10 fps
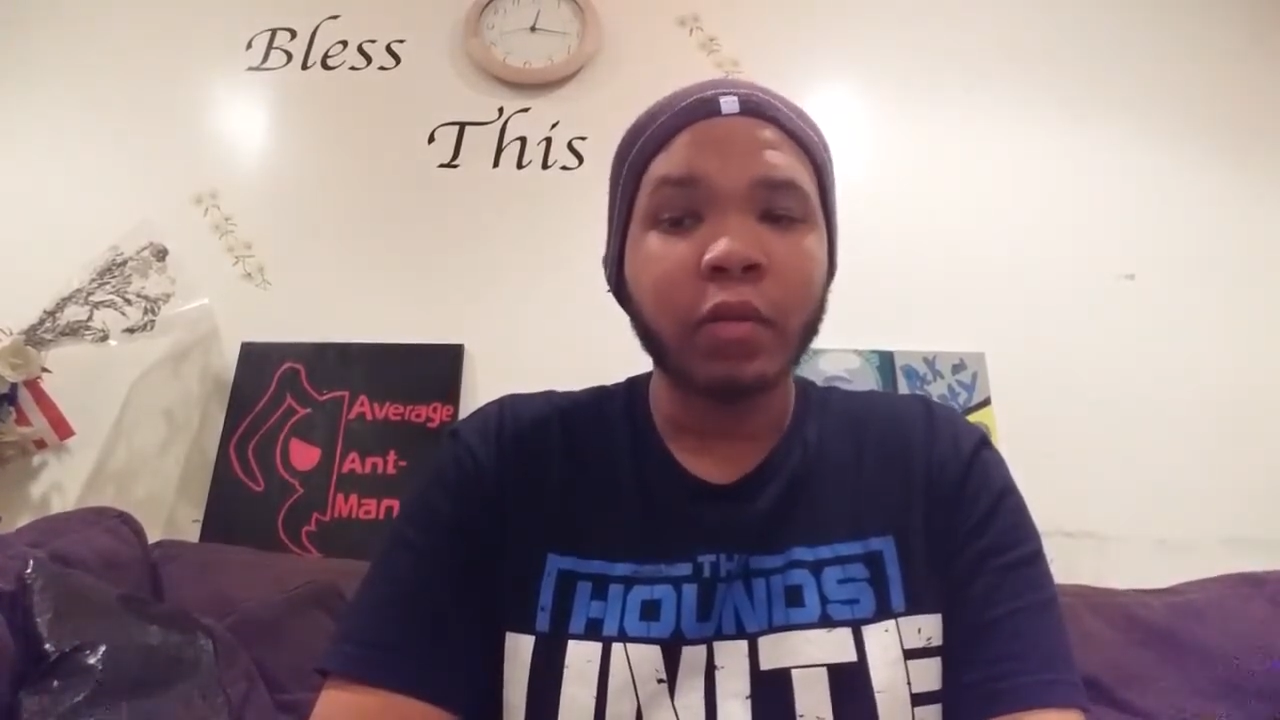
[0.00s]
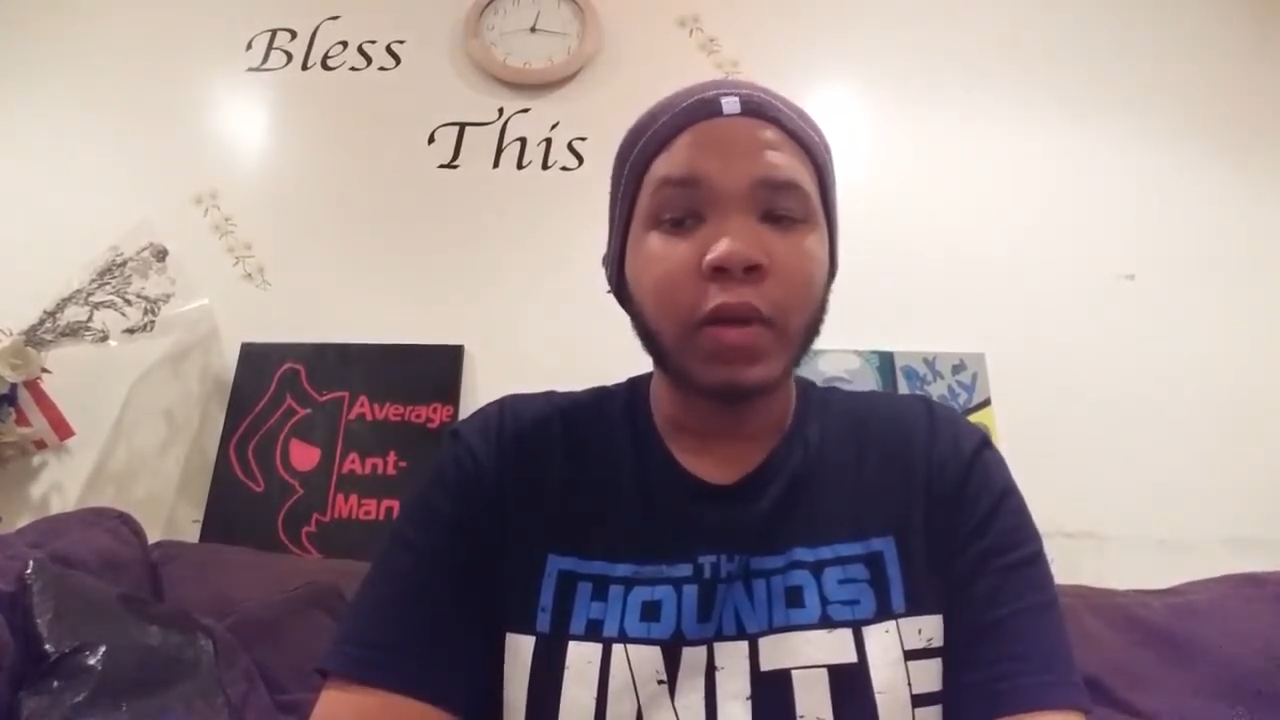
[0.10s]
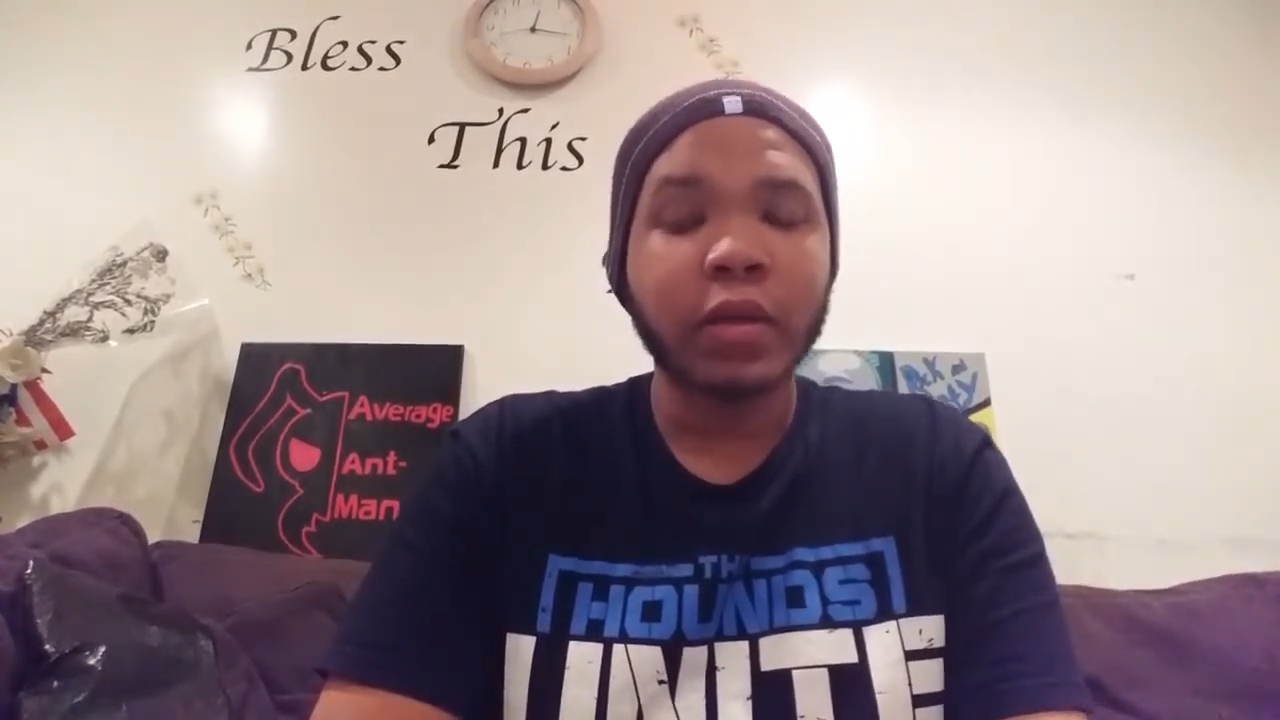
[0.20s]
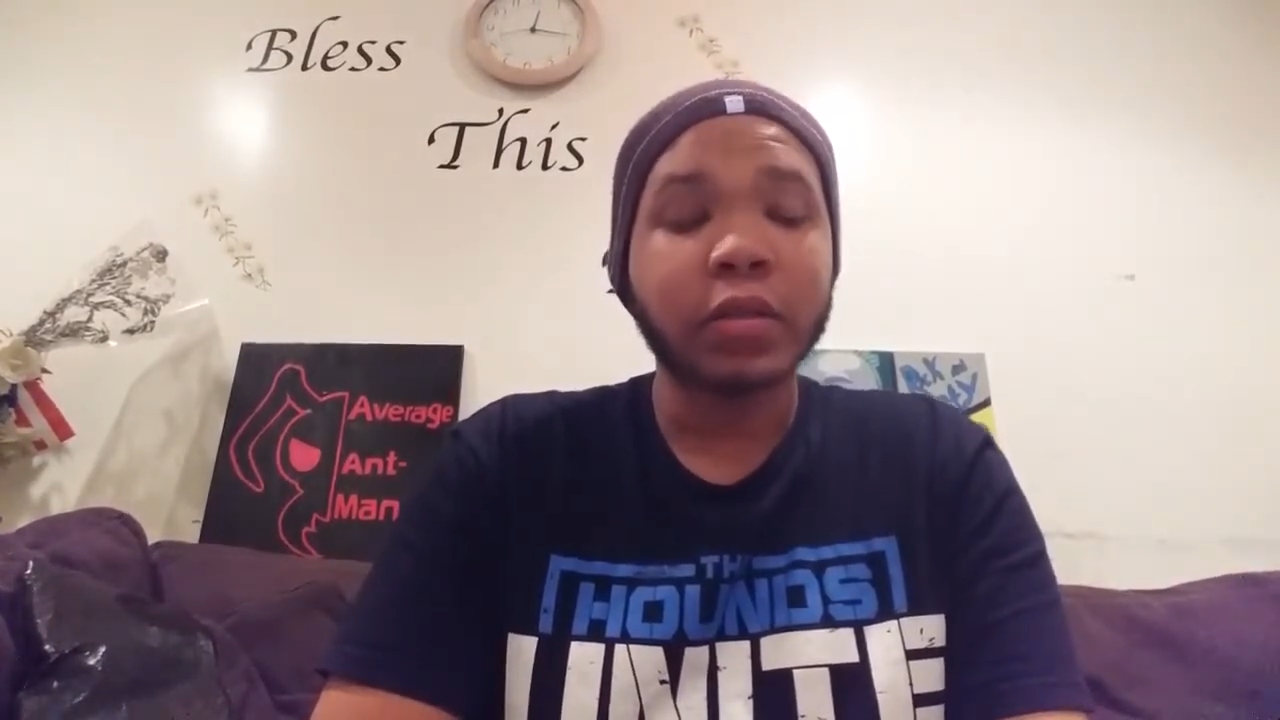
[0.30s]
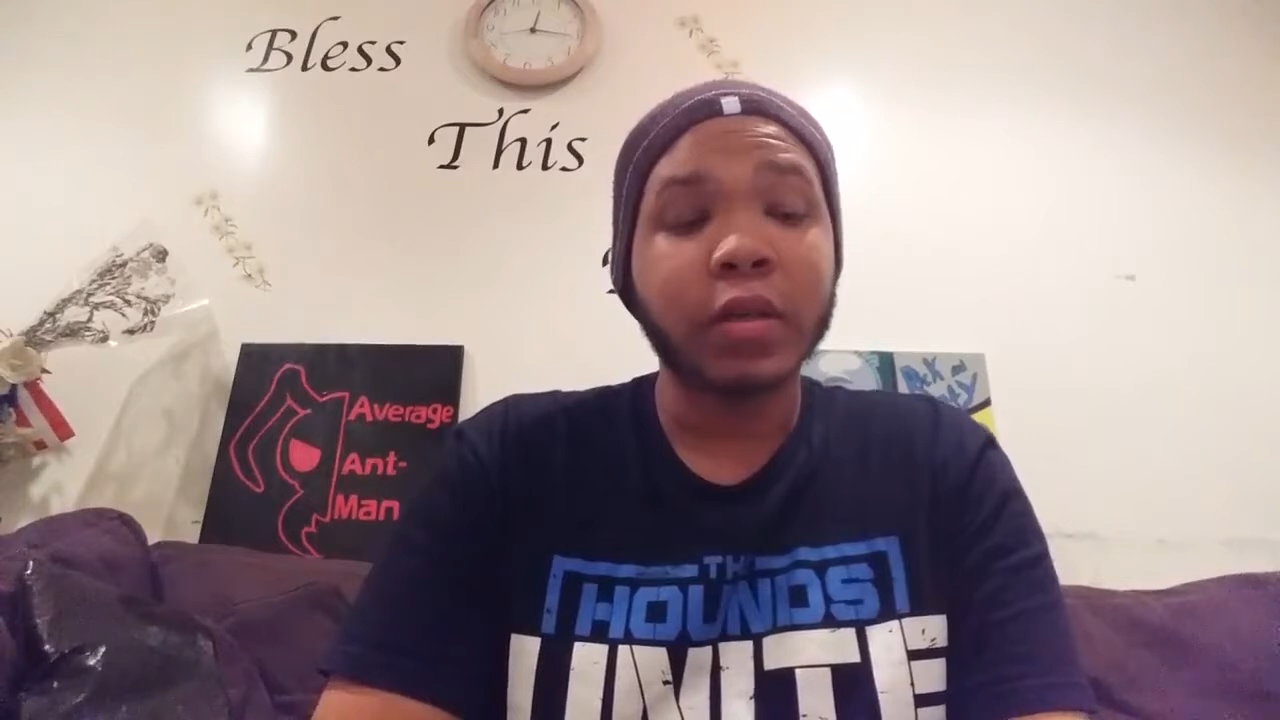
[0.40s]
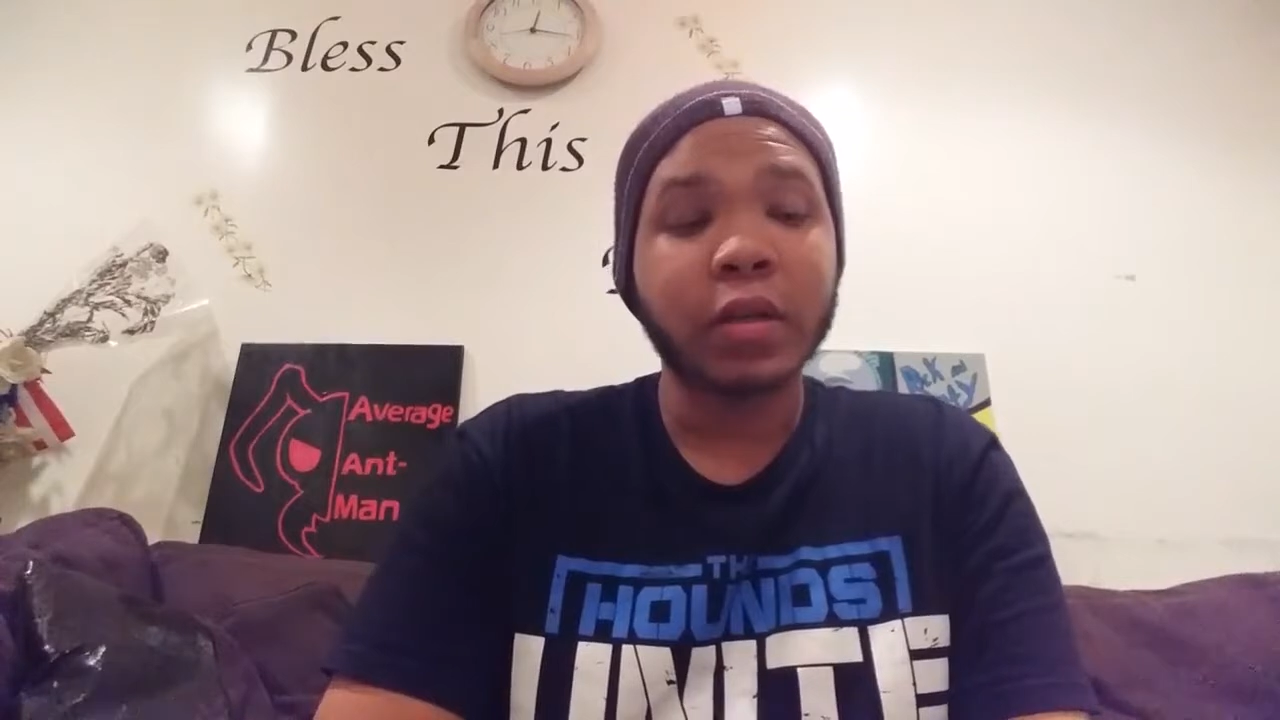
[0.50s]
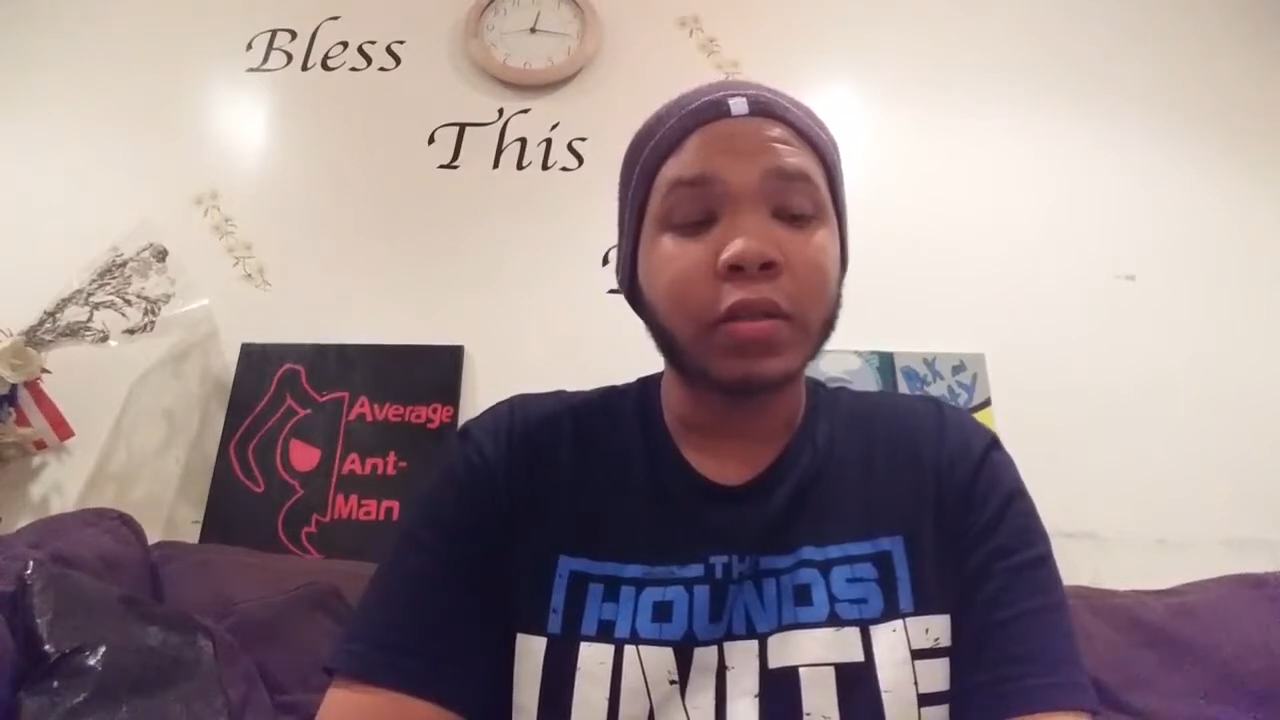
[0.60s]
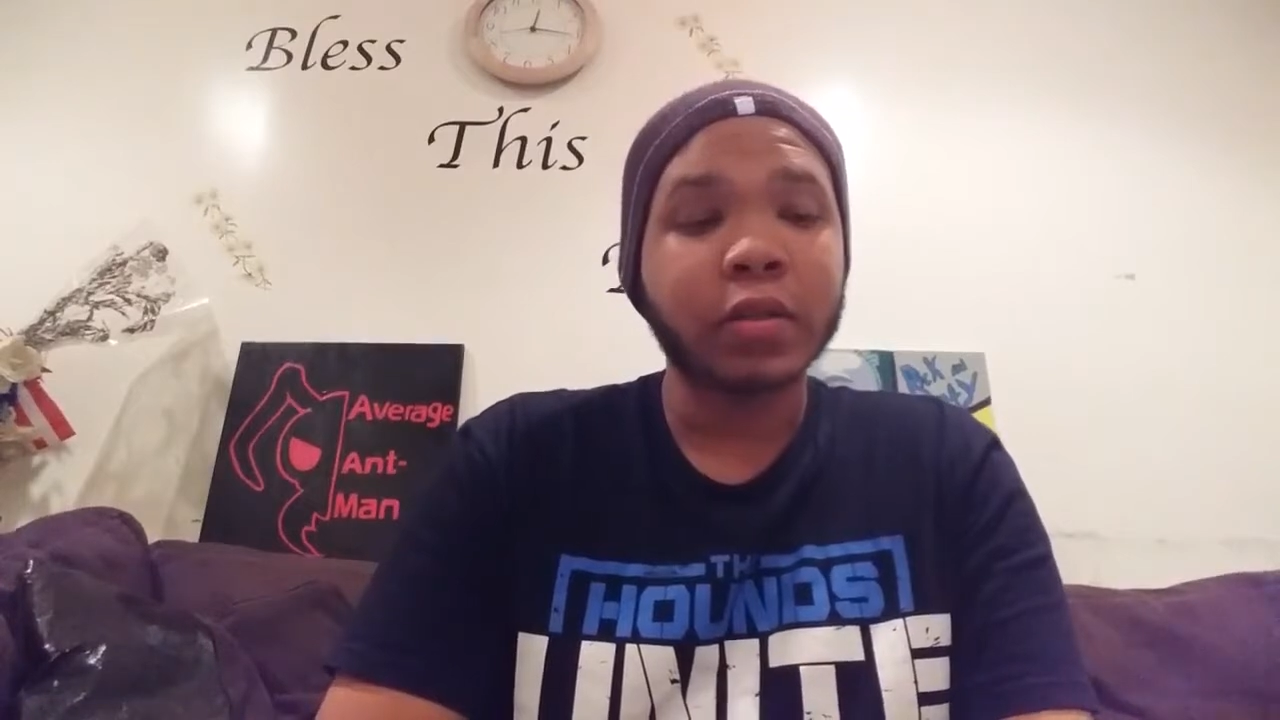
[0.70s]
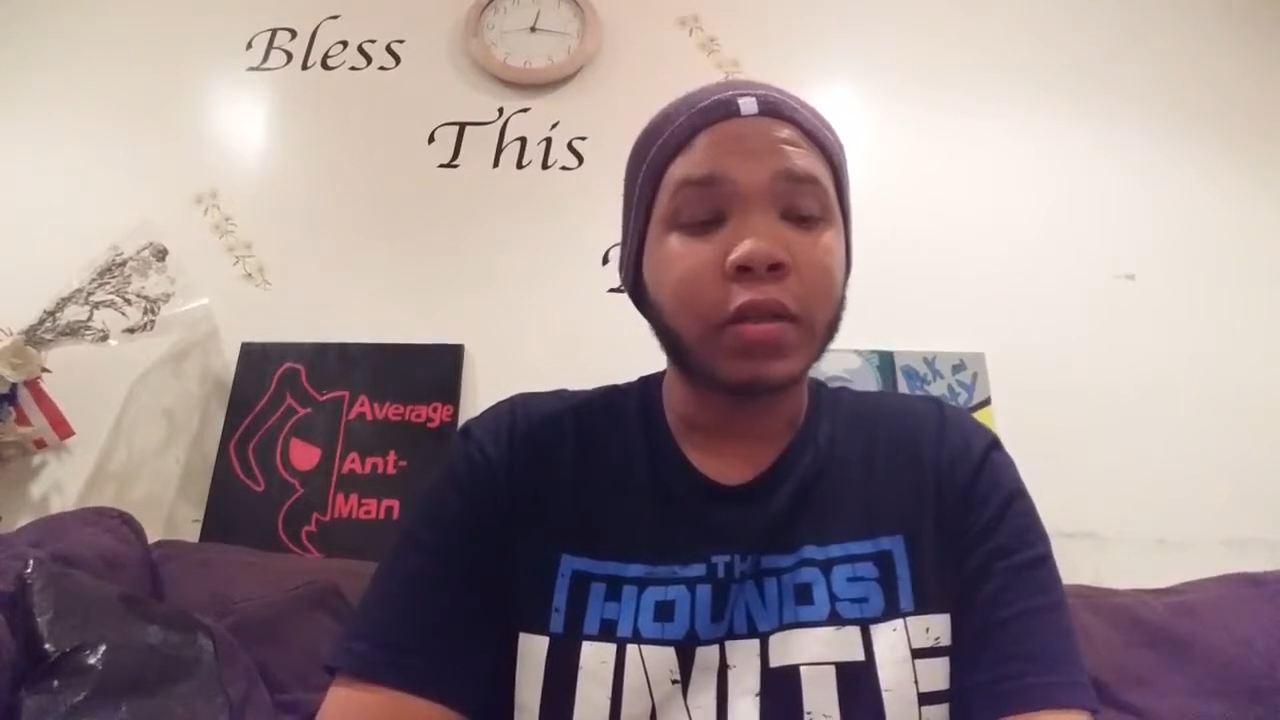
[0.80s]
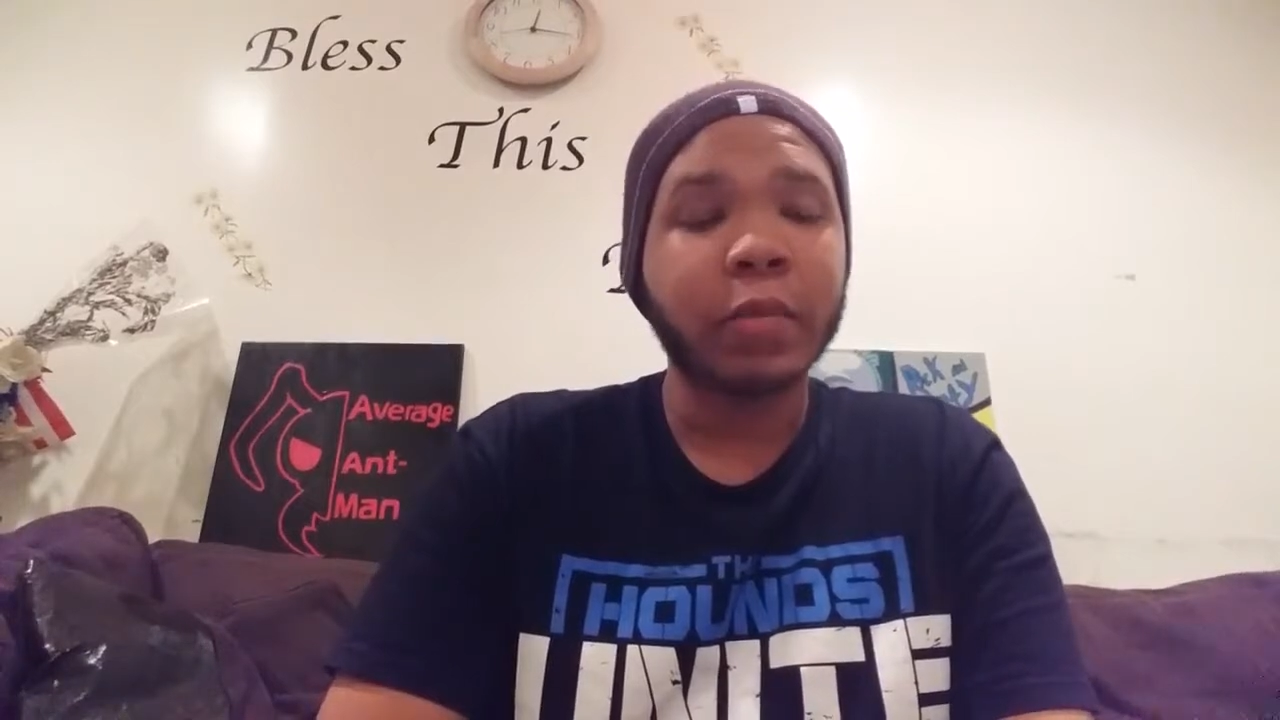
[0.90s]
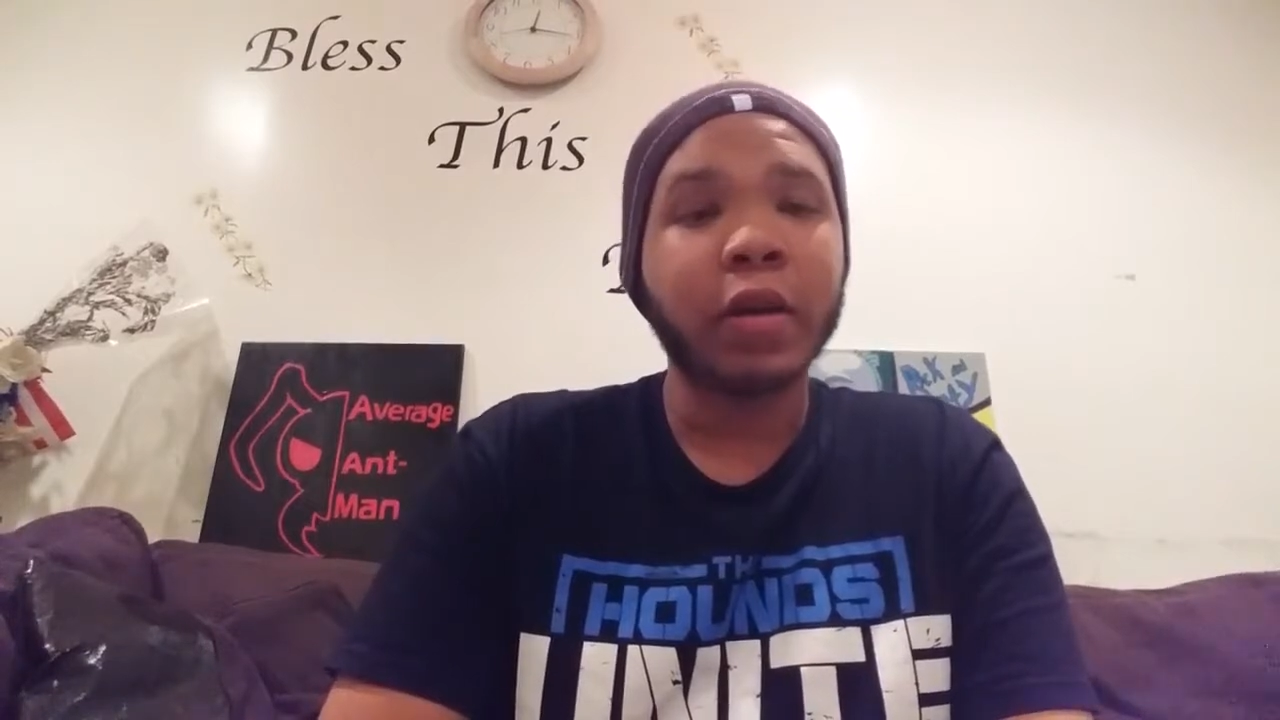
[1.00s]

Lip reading: really make sense.